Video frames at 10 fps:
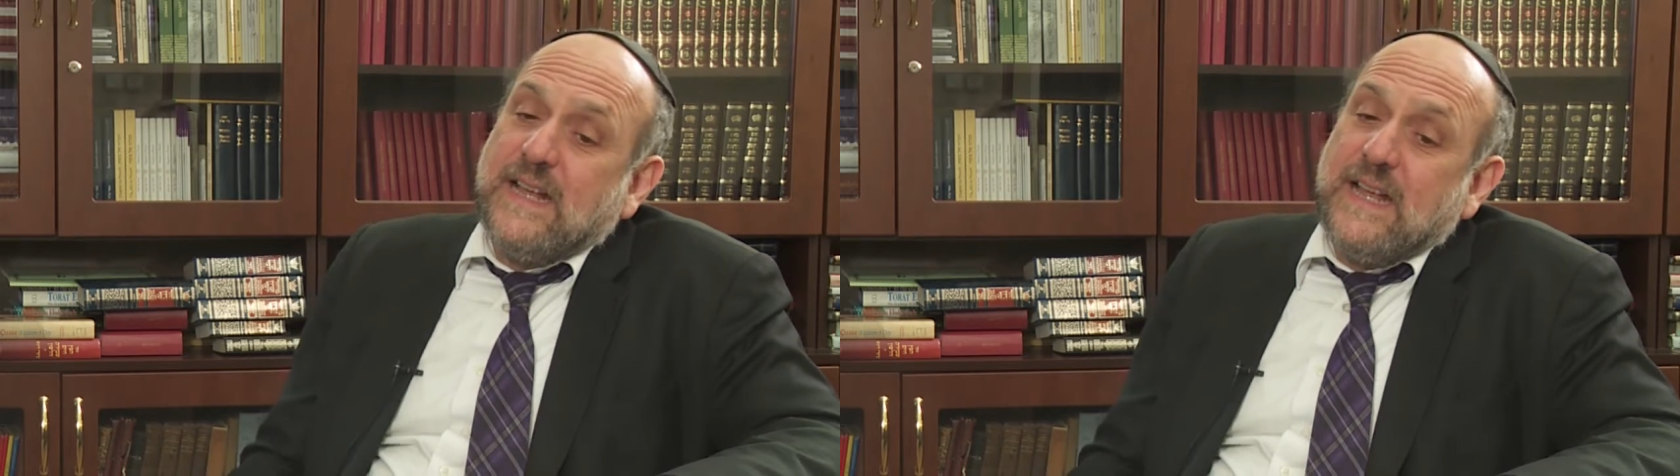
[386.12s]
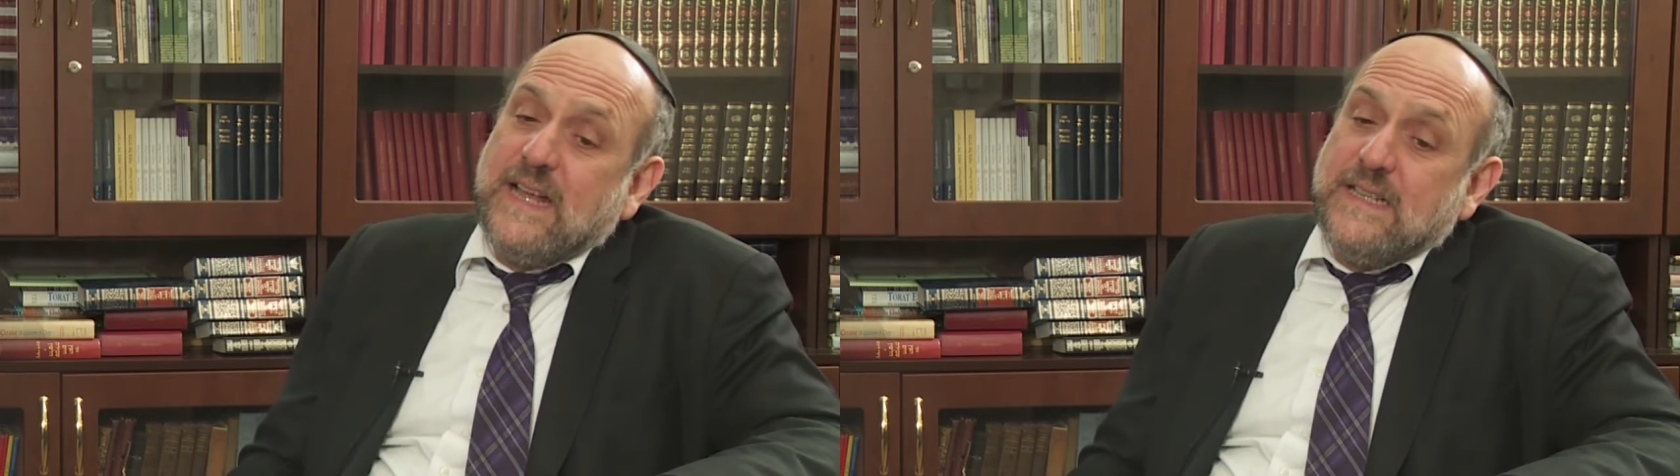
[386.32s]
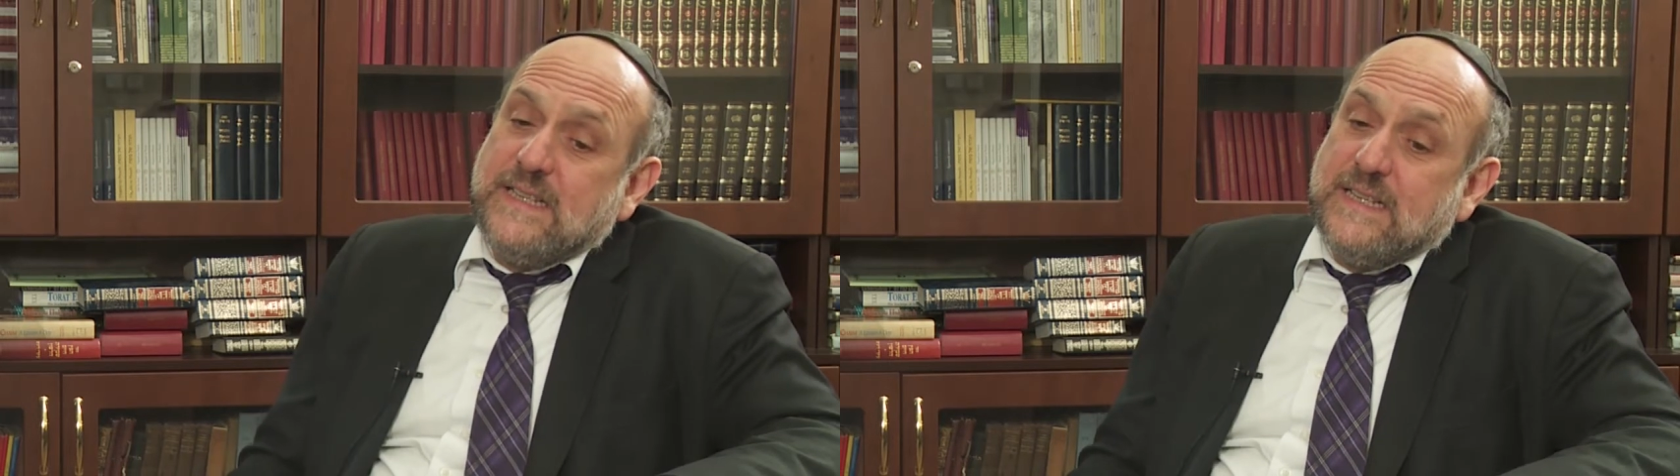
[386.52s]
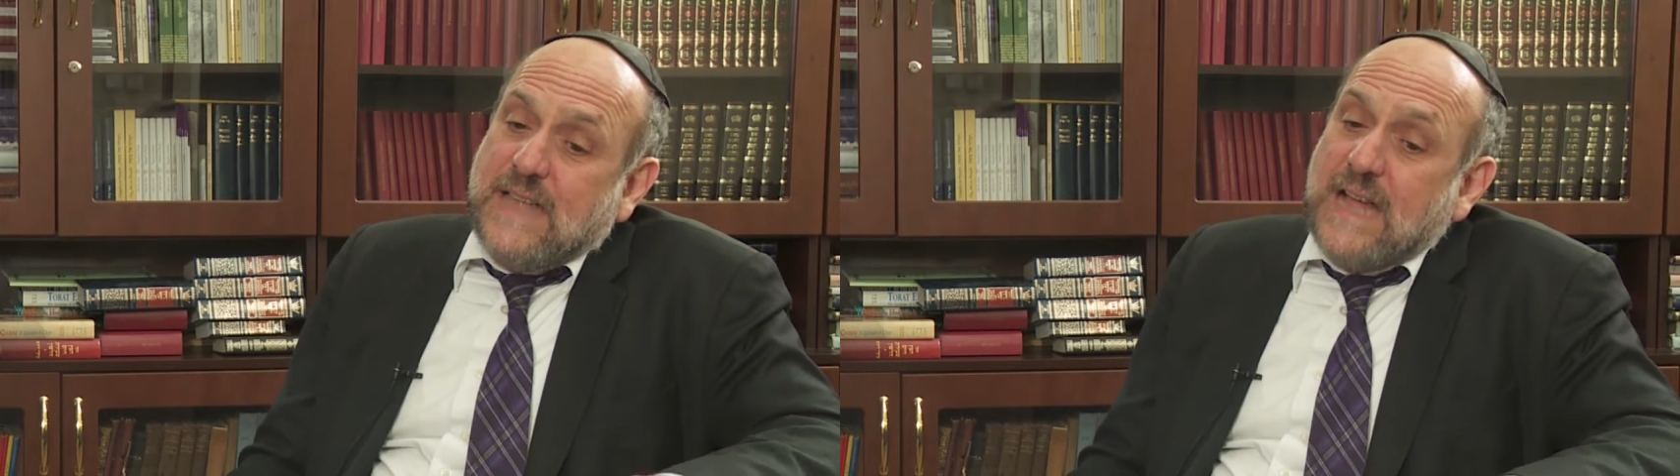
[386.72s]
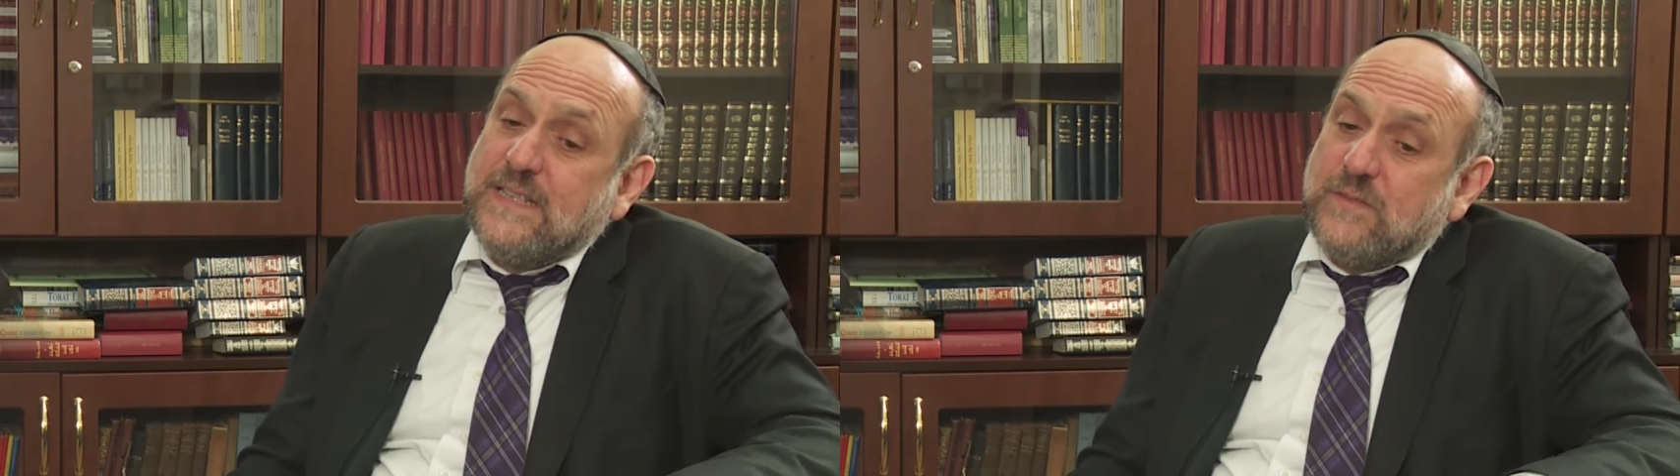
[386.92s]
And
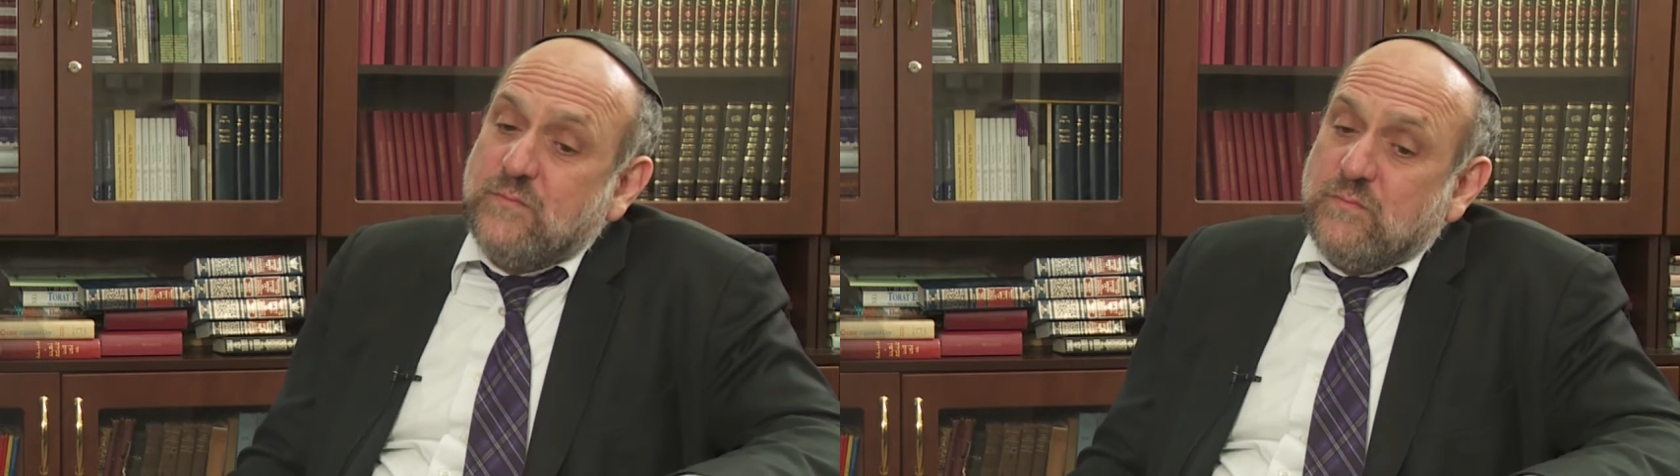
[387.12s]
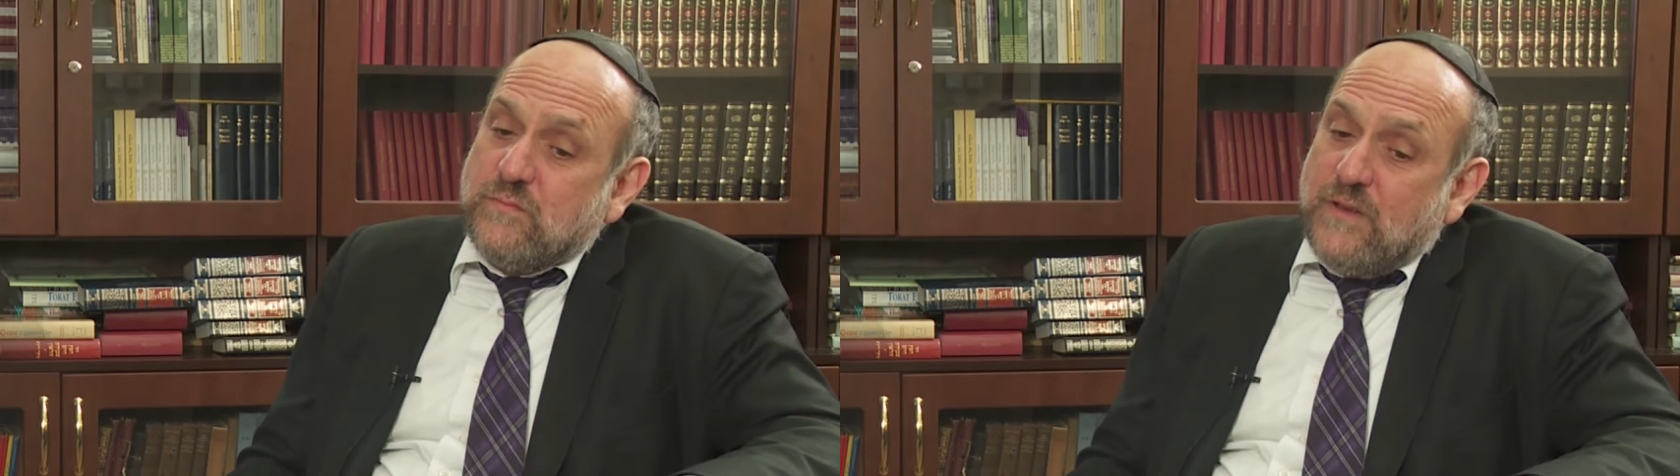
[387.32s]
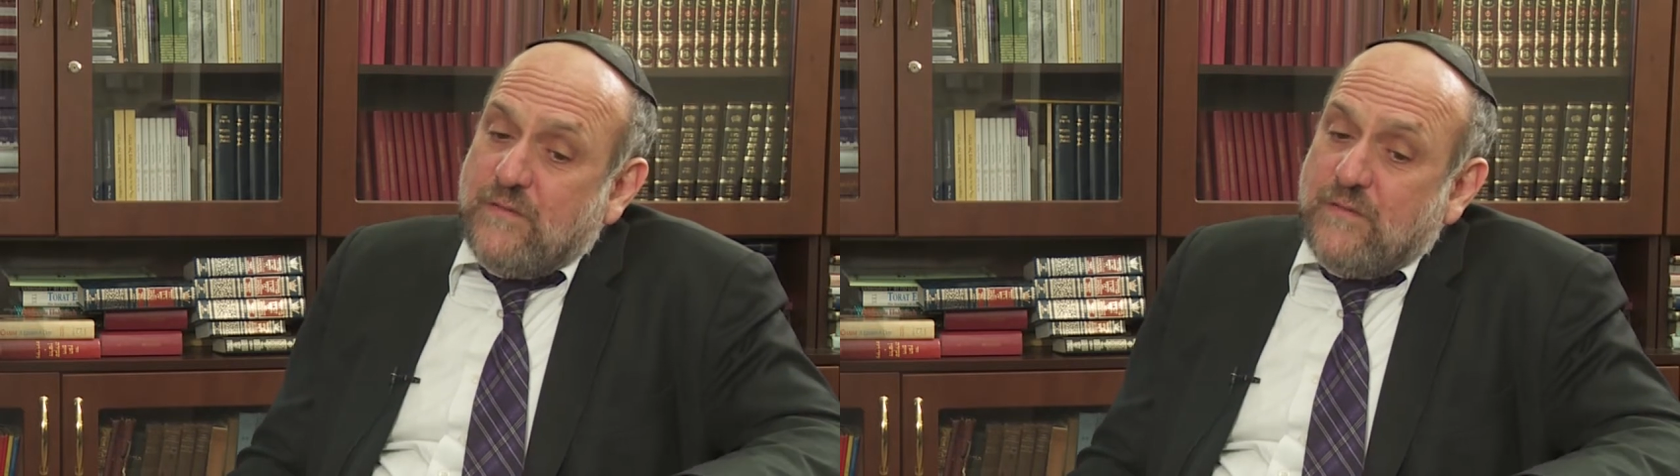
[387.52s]
that's a